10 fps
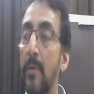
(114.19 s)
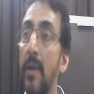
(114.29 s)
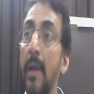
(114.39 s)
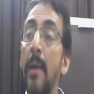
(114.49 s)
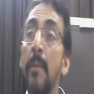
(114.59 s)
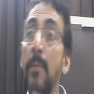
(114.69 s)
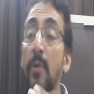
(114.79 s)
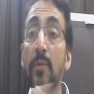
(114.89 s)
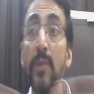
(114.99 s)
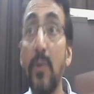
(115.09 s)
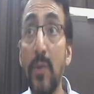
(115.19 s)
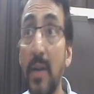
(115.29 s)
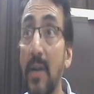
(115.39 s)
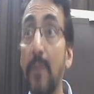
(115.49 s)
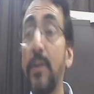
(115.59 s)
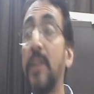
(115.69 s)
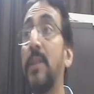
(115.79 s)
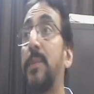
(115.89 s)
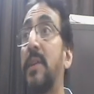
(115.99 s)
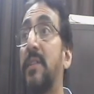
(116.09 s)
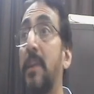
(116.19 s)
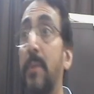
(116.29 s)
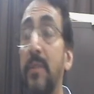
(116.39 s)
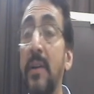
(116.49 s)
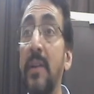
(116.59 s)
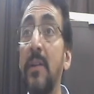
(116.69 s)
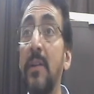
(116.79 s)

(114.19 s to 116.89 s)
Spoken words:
Okay, because we know that cough receptors are present in the